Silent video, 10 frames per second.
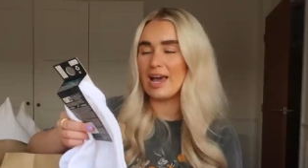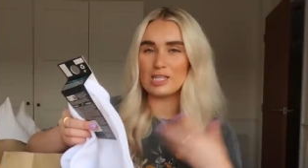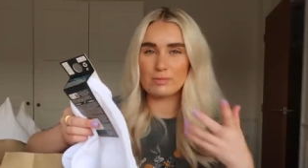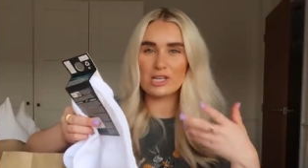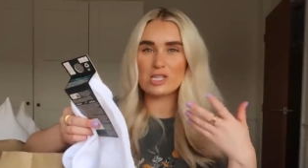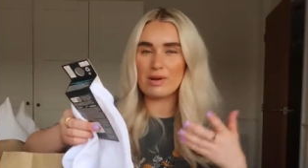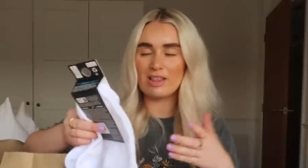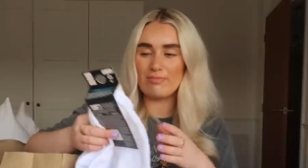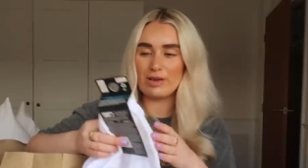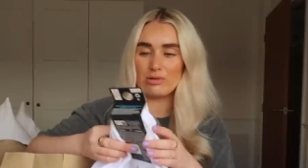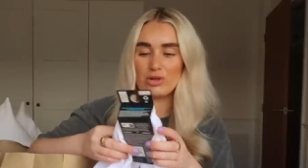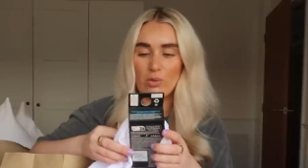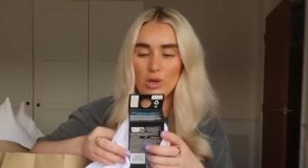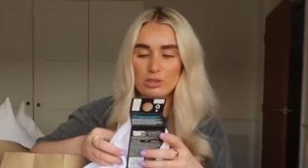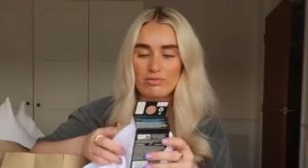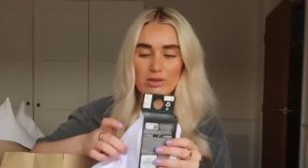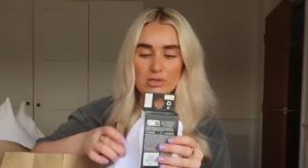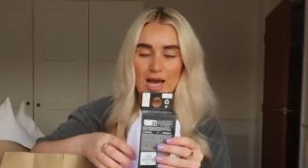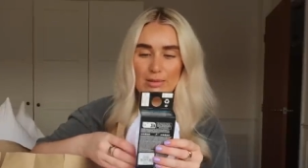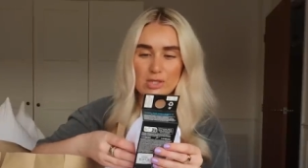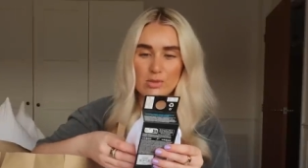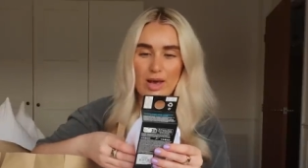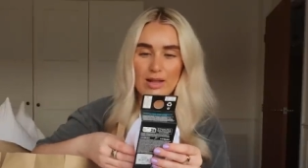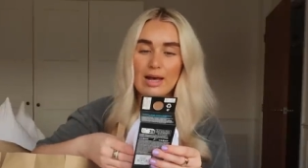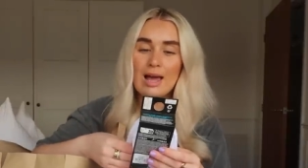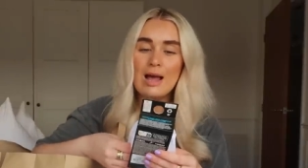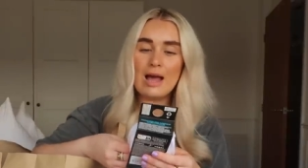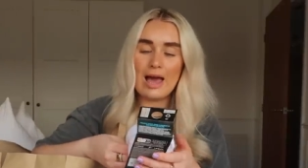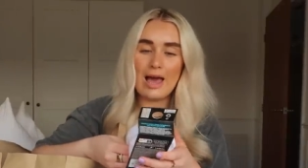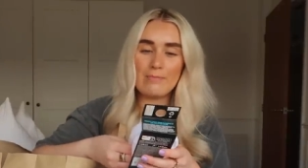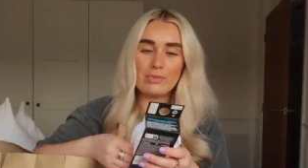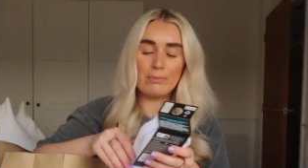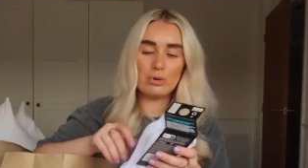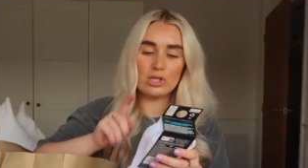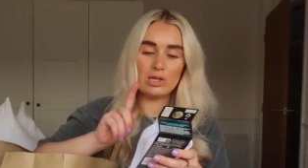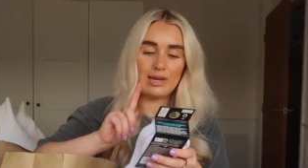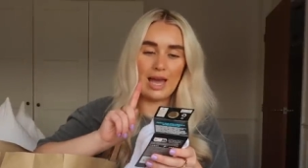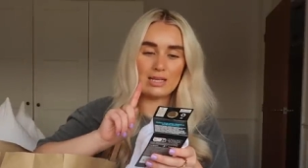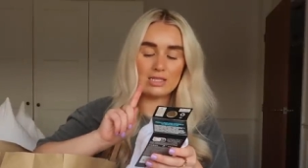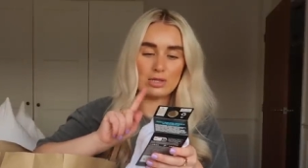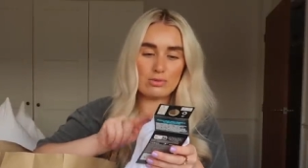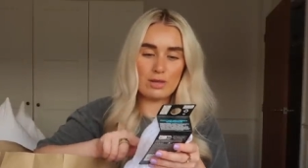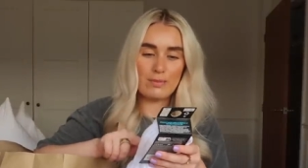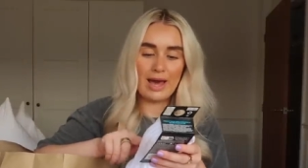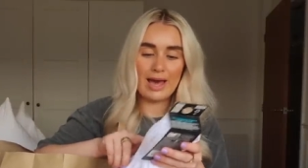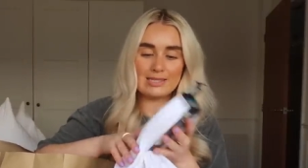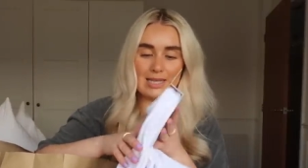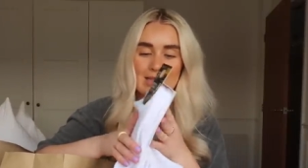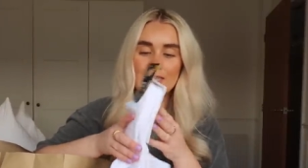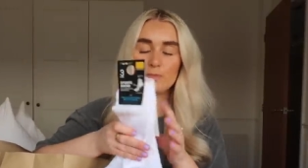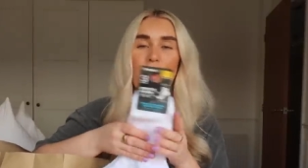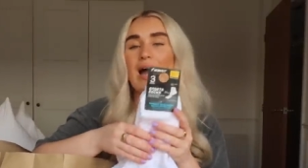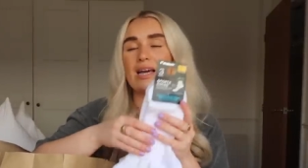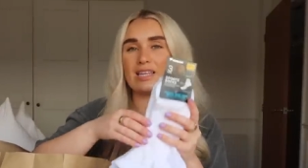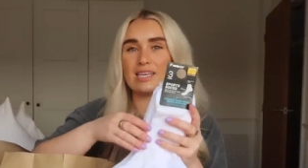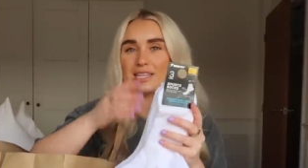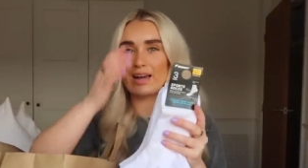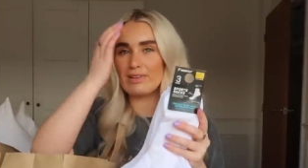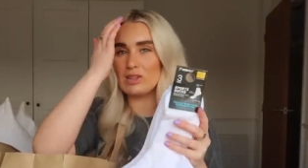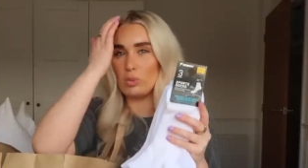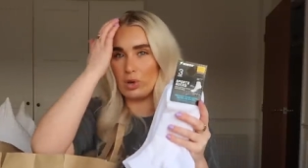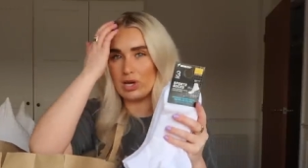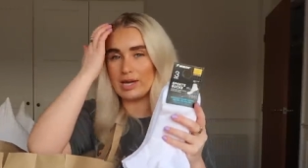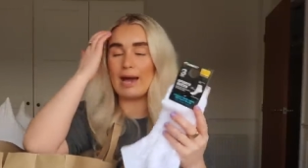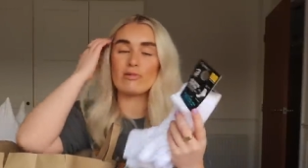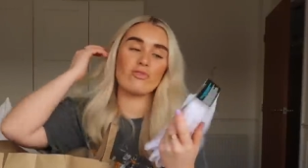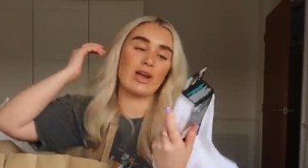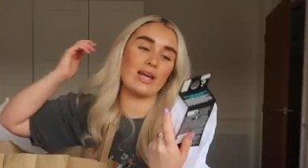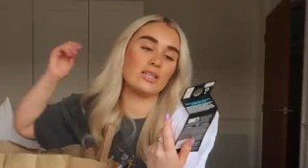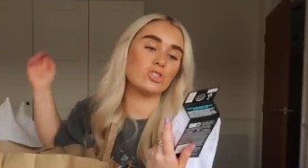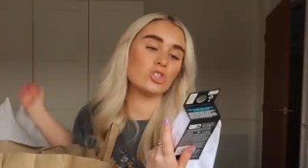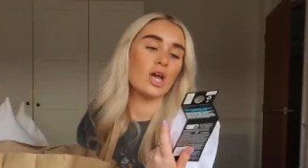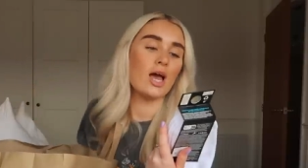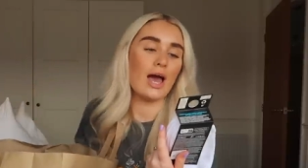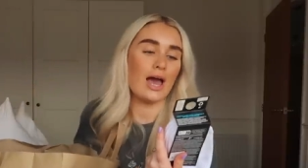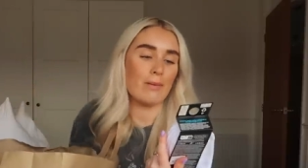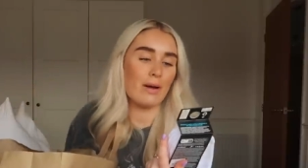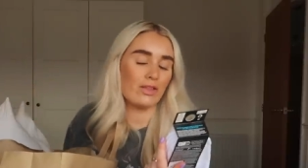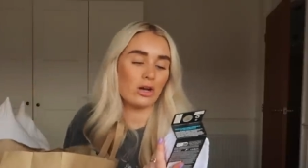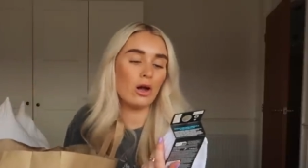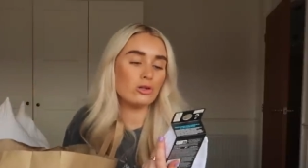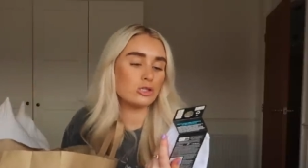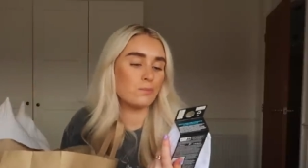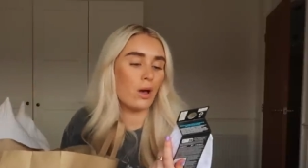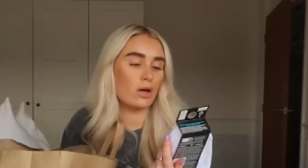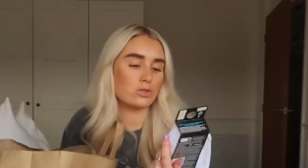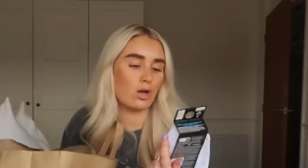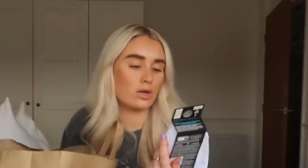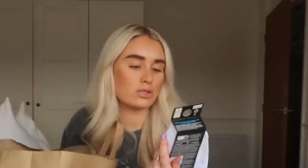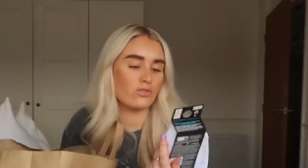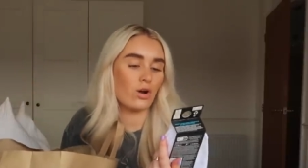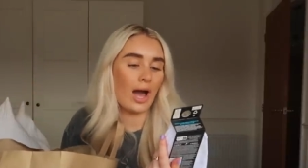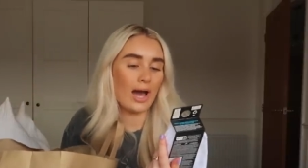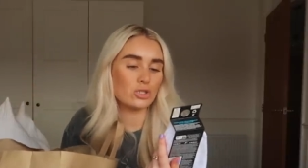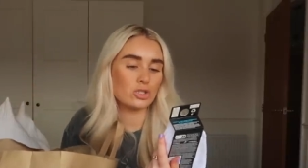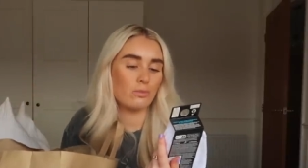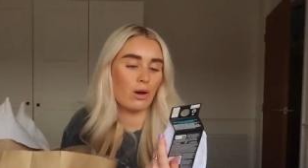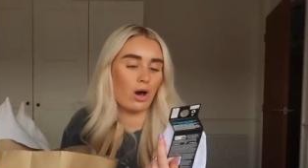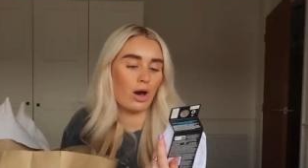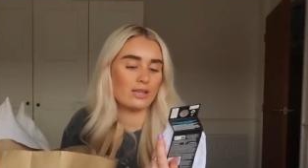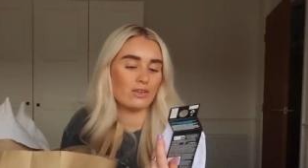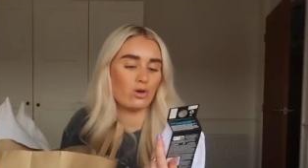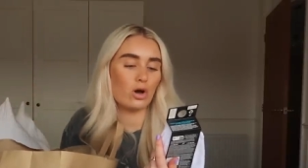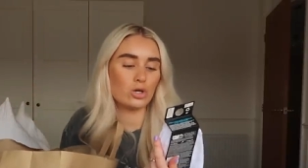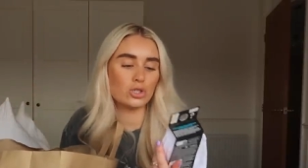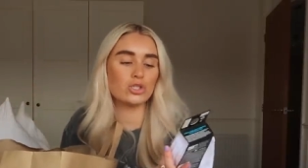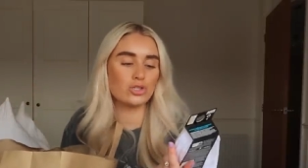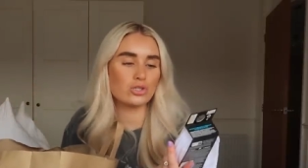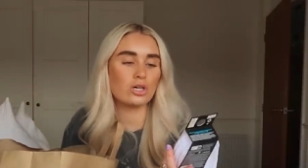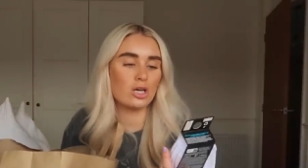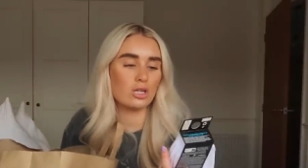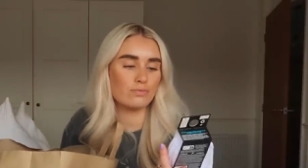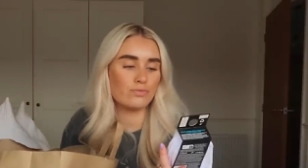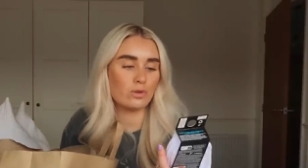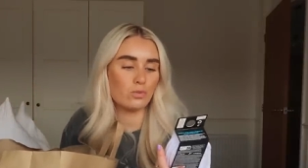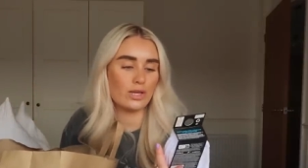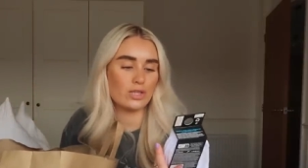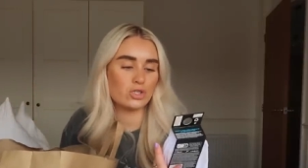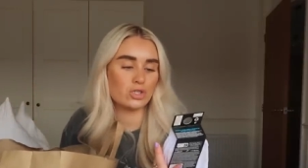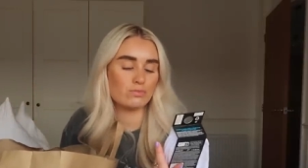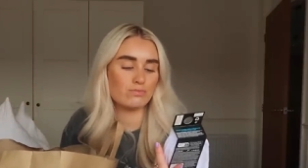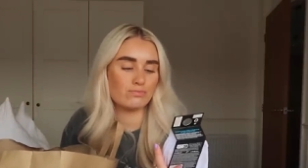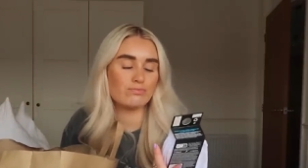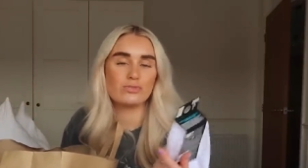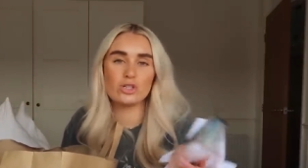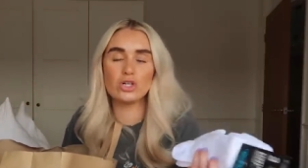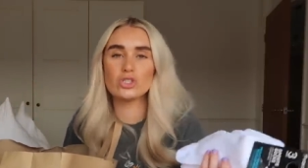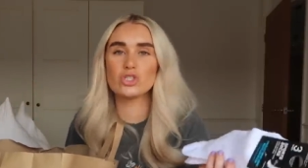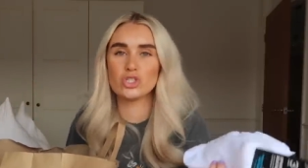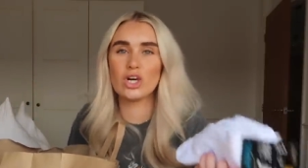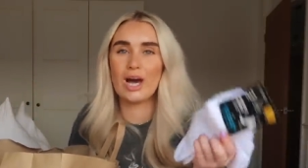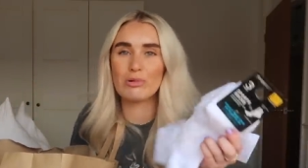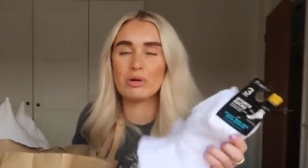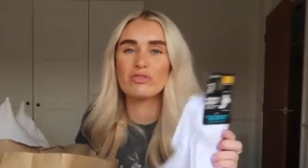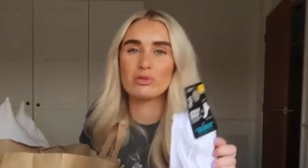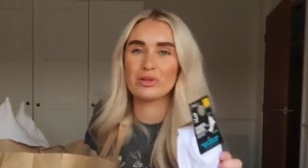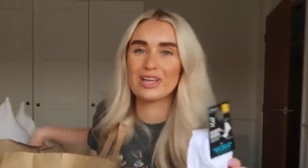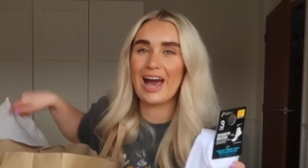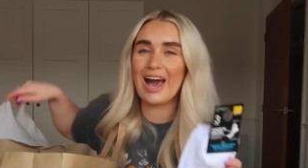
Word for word: and especially when they've been through the wash a few times as well um, but you get three pairs in this pack these are in the workout range um, and they're called sport socks they've got arch support and they've got cushioned sole which goes to show how comfortable they